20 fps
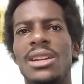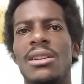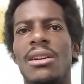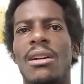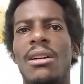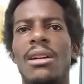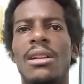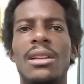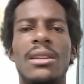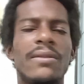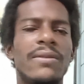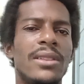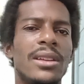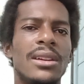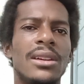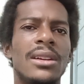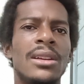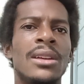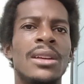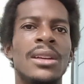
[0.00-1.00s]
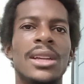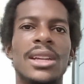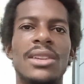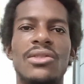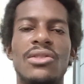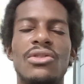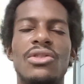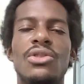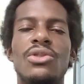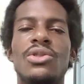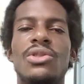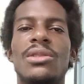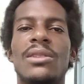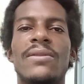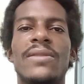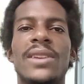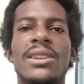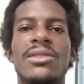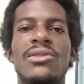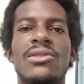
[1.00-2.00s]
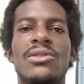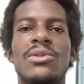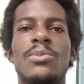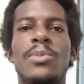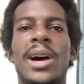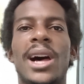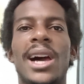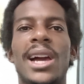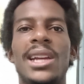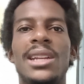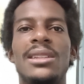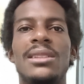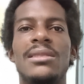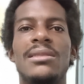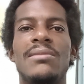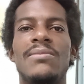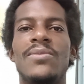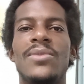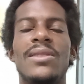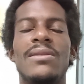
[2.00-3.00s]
all of the institutional investors buying